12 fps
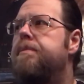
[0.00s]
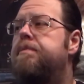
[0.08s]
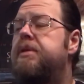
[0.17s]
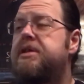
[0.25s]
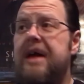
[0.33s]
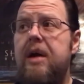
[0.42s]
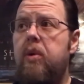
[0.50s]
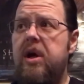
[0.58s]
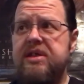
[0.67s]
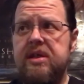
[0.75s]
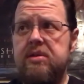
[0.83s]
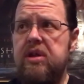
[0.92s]
But
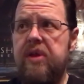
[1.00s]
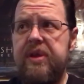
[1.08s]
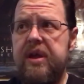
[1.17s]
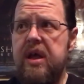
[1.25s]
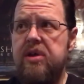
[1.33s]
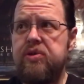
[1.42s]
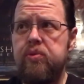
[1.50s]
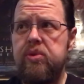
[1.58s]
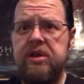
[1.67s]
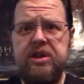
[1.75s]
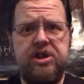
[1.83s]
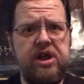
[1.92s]
diet-wise, nothing else
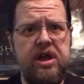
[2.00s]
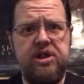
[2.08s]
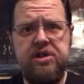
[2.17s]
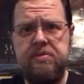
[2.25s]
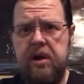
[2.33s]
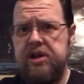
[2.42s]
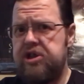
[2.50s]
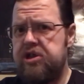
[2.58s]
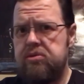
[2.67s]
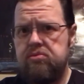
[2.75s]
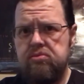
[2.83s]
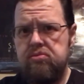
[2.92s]
really changed
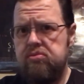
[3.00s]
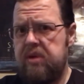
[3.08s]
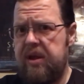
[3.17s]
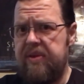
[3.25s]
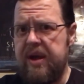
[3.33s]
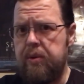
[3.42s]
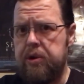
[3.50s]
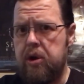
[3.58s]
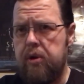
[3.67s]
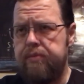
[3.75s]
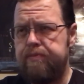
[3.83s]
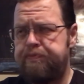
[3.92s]
much in that
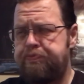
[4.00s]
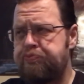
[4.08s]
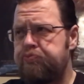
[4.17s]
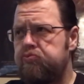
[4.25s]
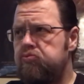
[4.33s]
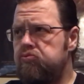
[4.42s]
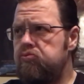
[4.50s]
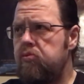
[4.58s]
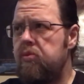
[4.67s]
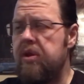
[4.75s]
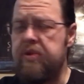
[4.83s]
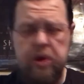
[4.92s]
regard.
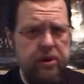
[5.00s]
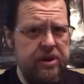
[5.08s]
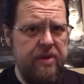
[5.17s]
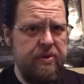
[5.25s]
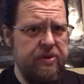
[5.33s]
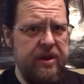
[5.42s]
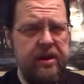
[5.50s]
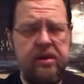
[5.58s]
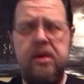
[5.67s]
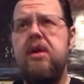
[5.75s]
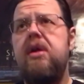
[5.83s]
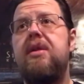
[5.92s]
The only other thing
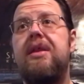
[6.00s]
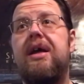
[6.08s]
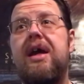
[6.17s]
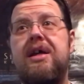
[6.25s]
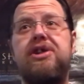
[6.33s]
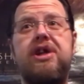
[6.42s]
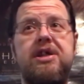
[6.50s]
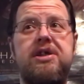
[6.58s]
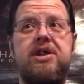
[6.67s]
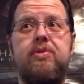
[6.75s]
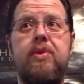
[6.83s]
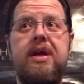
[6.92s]
that kind of changed
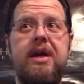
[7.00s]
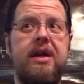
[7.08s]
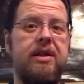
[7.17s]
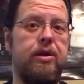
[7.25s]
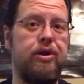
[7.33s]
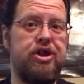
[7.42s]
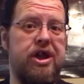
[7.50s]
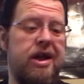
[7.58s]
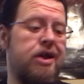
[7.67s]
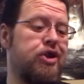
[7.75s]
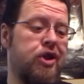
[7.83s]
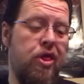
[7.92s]
this week, and it literally
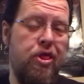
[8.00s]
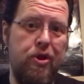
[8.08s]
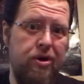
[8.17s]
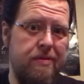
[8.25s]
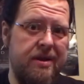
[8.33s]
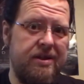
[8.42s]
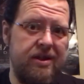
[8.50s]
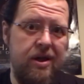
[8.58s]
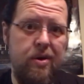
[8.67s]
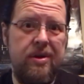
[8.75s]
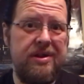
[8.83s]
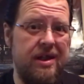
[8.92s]
changed 30 minutes
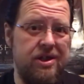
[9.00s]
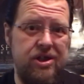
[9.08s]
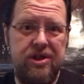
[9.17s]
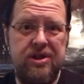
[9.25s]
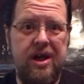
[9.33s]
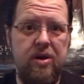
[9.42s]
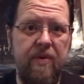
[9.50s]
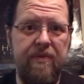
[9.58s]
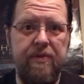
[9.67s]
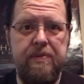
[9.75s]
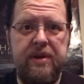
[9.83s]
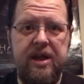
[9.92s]
ago because I just got home
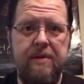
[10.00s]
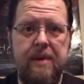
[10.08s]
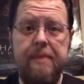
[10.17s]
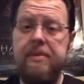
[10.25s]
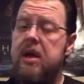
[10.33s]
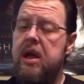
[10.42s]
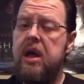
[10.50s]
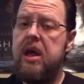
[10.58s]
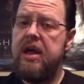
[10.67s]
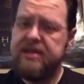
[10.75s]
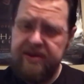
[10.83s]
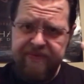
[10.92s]
from picking them up,
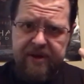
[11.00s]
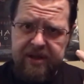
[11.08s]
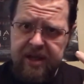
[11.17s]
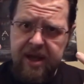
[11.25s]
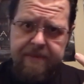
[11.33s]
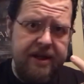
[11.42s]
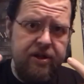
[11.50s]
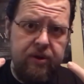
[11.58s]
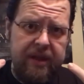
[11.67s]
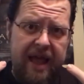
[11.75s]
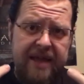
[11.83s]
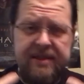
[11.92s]
is I finally got my new
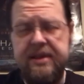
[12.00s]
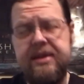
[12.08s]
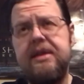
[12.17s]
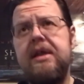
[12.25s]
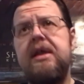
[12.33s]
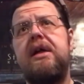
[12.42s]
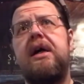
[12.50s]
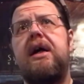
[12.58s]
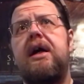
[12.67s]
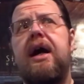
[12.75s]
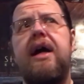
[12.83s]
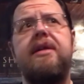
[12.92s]
glasses.
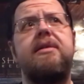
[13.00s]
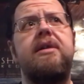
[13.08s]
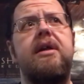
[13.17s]
I